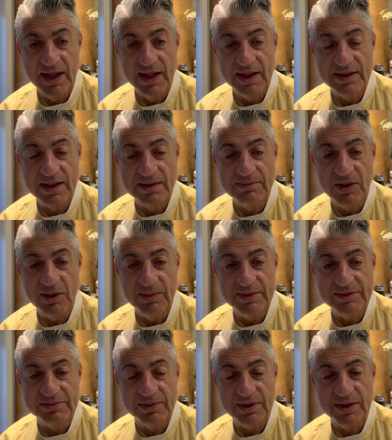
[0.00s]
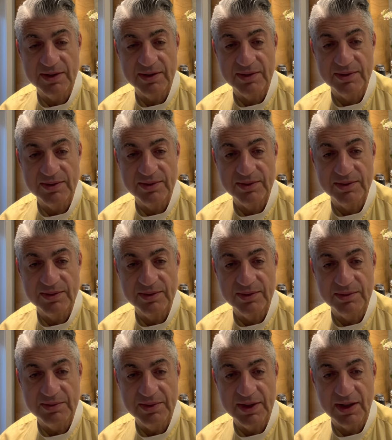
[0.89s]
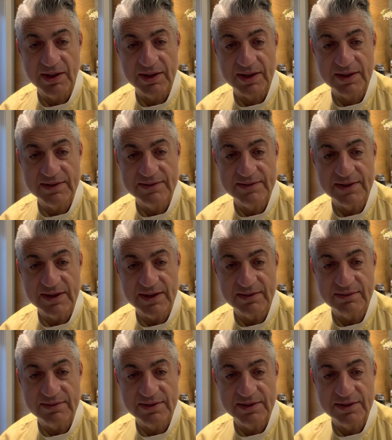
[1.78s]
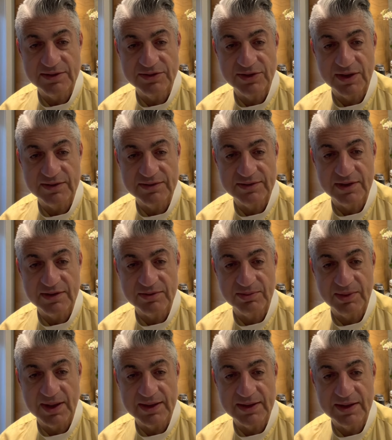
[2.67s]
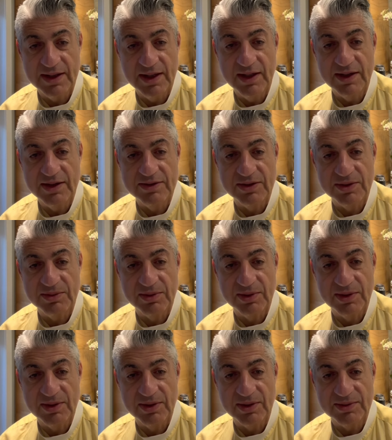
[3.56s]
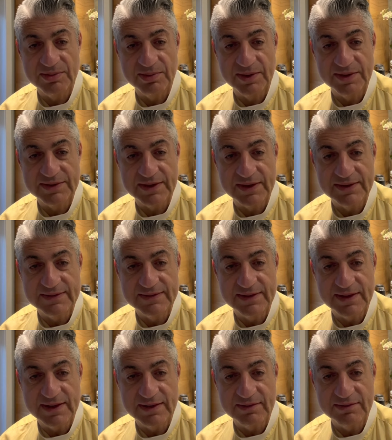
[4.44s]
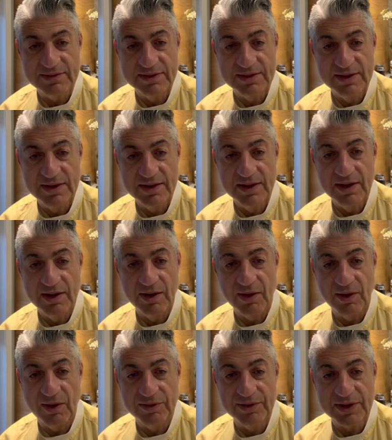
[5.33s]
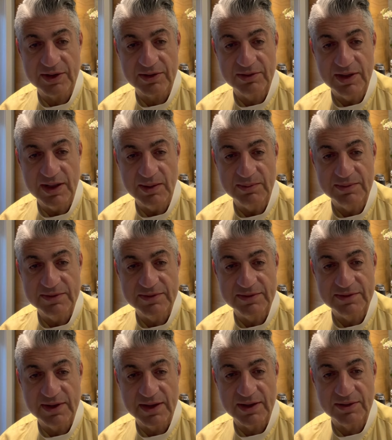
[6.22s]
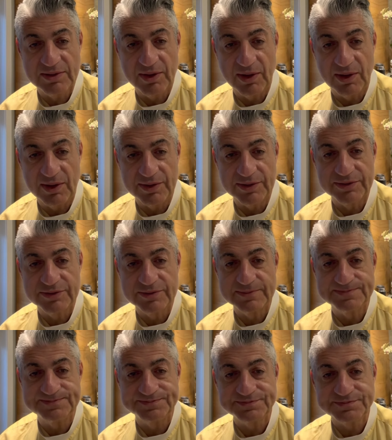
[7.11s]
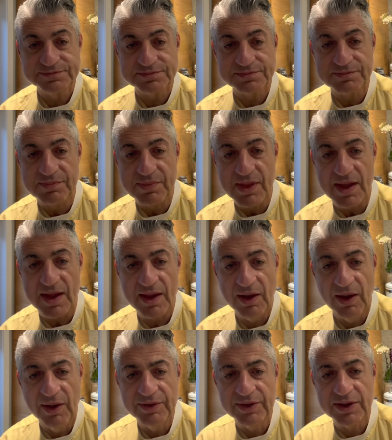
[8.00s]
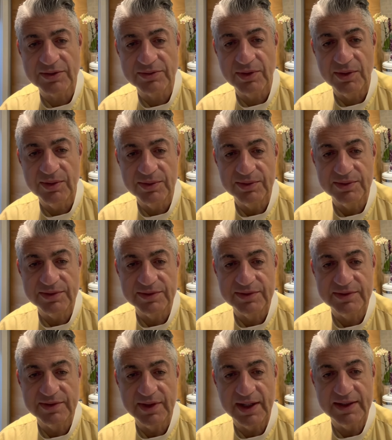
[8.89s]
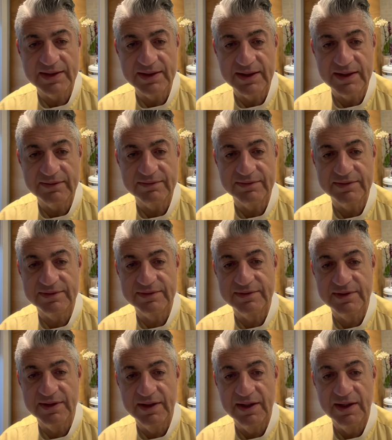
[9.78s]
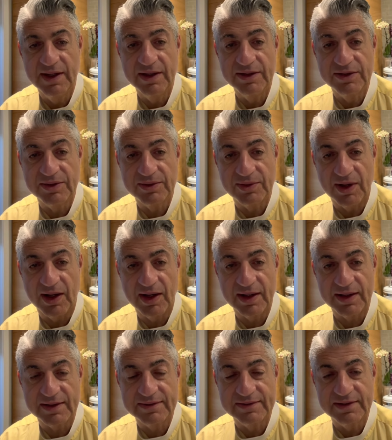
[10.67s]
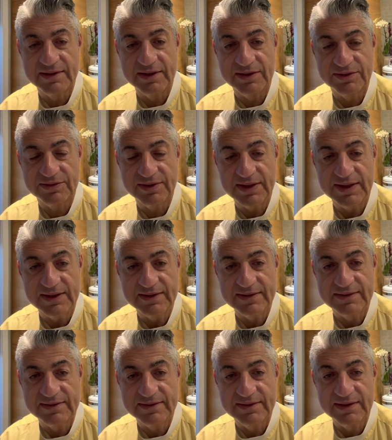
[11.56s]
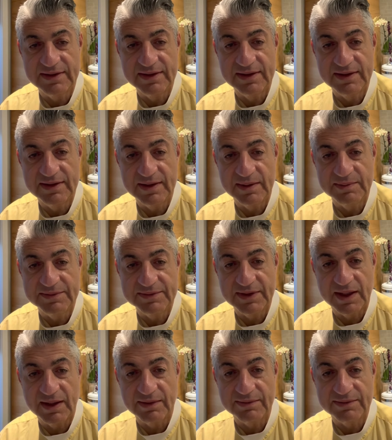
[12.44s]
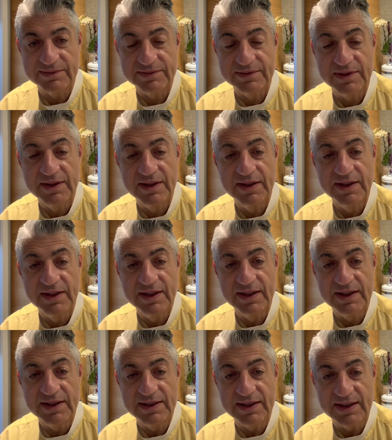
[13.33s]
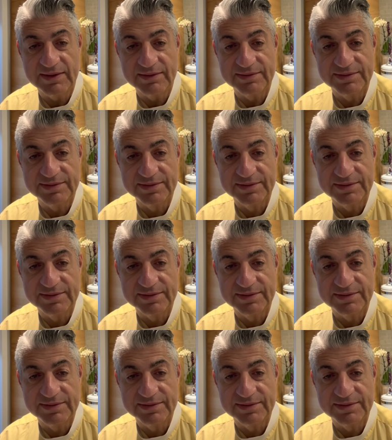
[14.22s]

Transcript: The moments where we are conceived, just as when the world was conceived, all that creeps and crawls, all that grows and lives, the rocks and the trees themselves live